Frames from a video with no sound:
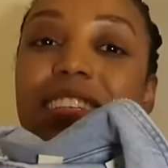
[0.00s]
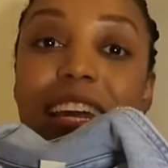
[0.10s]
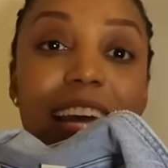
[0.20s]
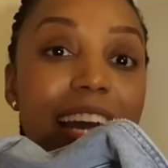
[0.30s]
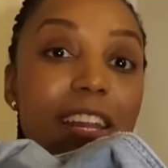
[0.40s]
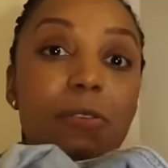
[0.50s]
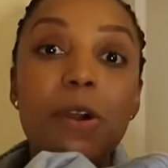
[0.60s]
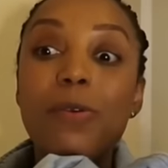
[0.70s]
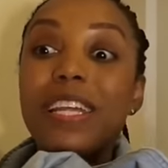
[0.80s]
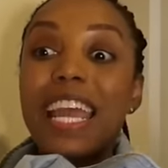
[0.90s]
of 10. And I don't
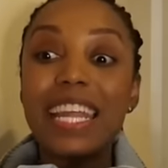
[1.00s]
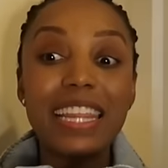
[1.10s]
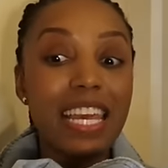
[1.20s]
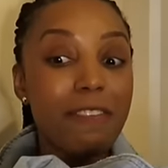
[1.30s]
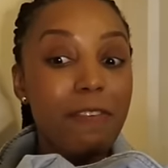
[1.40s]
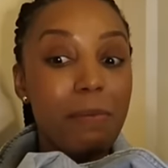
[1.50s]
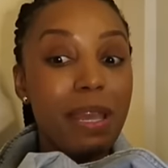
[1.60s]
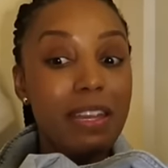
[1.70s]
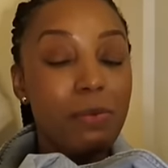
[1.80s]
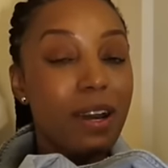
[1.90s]
own anything from
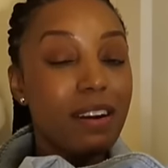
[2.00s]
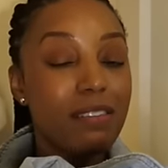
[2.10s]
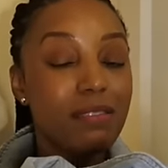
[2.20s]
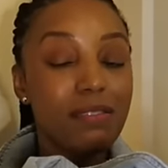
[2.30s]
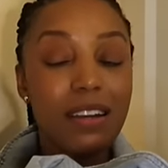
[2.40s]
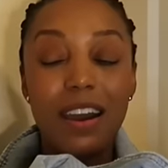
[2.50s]
Madewell.